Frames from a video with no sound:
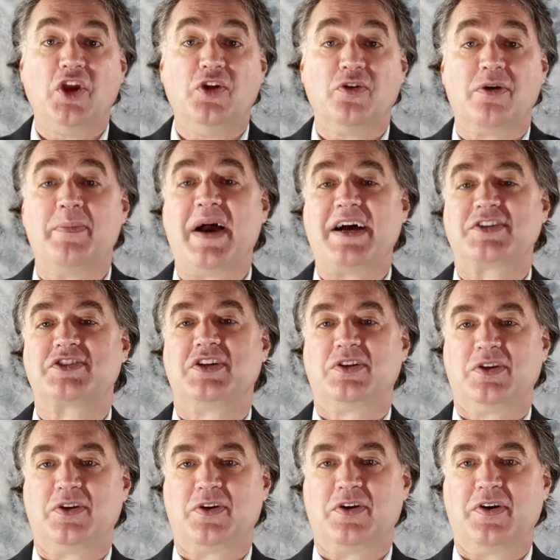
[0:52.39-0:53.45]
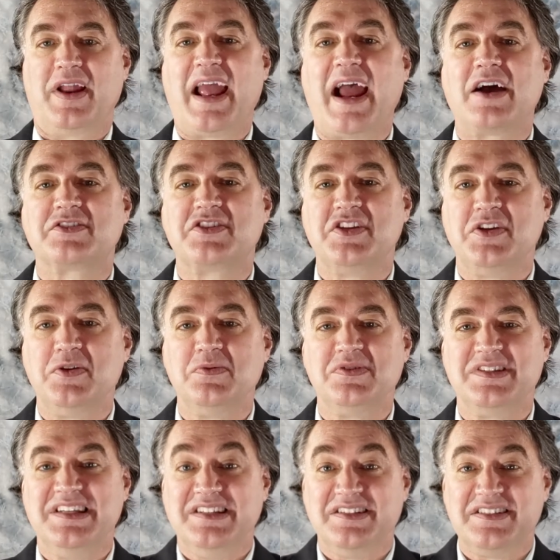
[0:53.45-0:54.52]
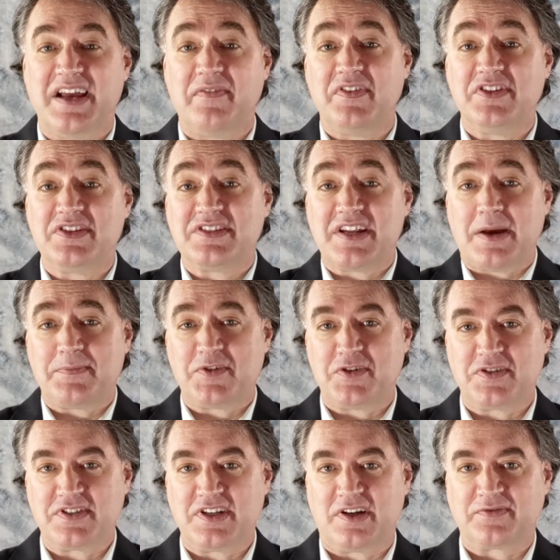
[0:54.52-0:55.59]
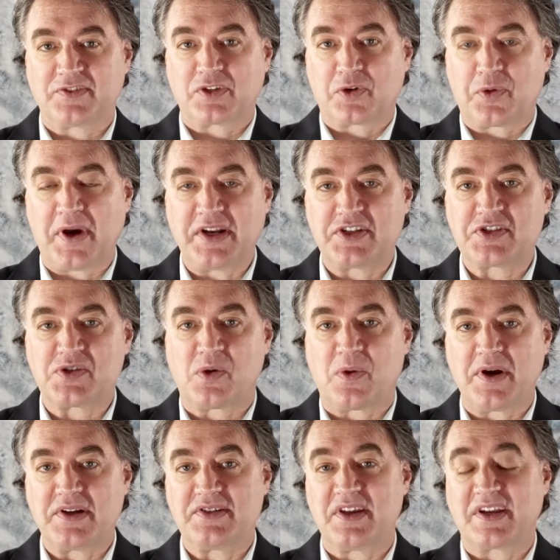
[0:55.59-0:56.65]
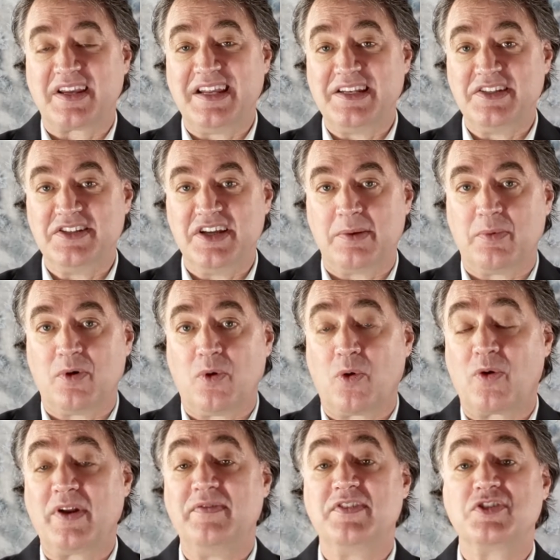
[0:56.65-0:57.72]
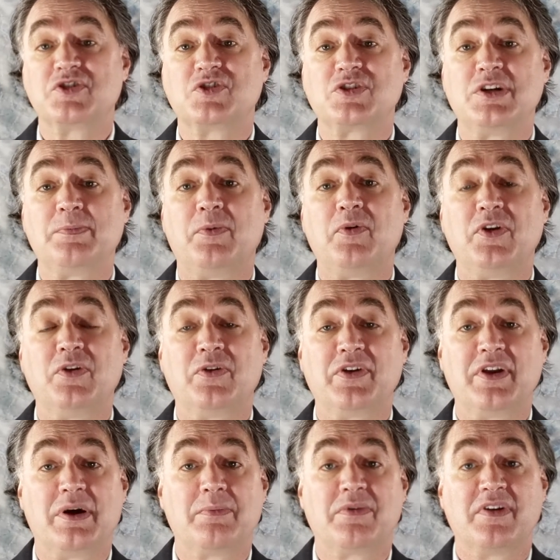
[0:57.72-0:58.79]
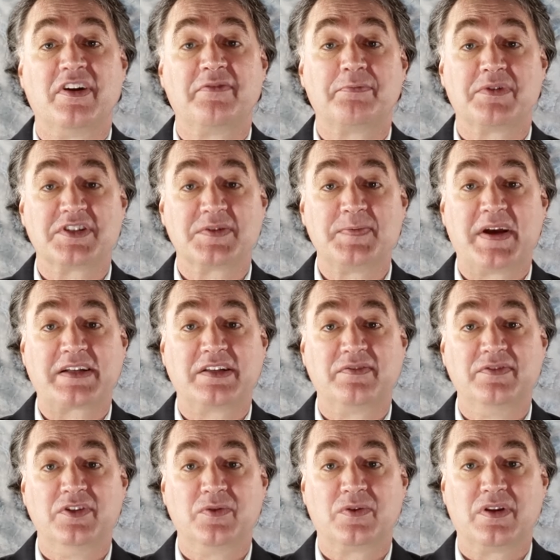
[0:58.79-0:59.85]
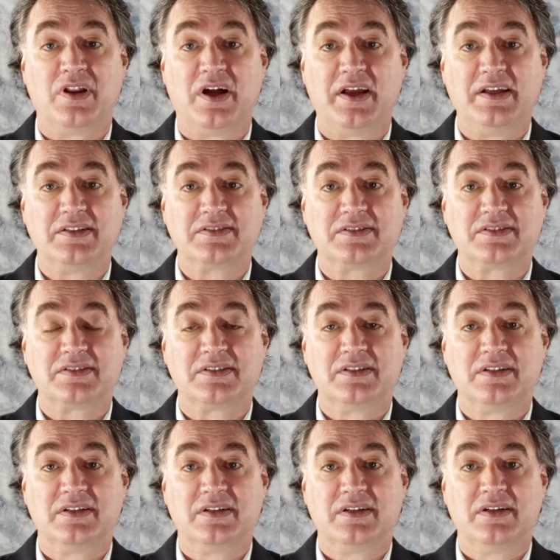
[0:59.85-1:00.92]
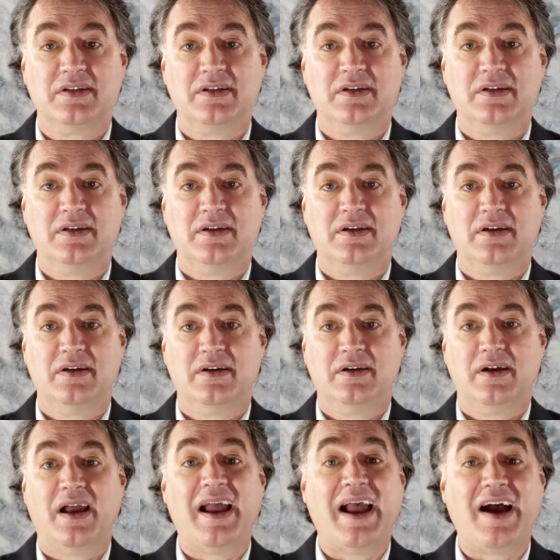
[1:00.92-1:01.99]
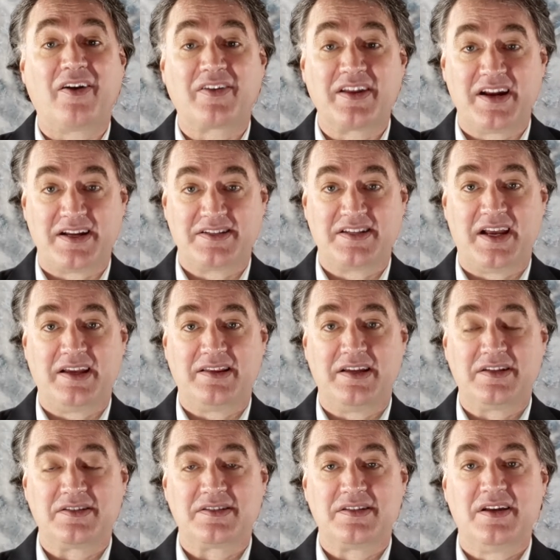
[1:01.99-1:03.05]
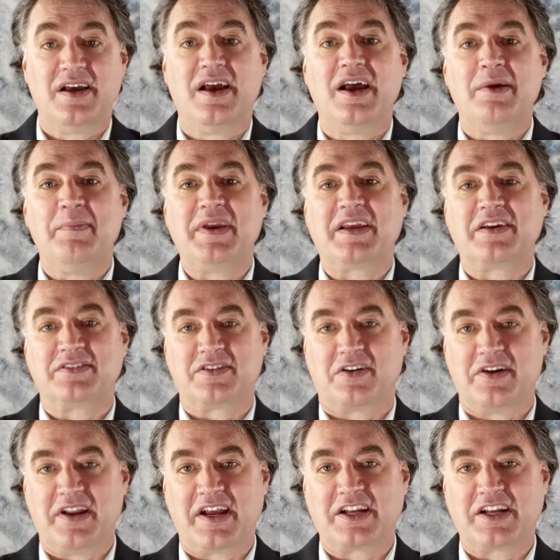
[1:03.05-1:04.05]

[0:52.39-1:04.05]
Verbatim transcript: You're about to learn how to use the seven steps yourself to create stories that can double or even triple your number of prospective new clients. How can I say this? Because our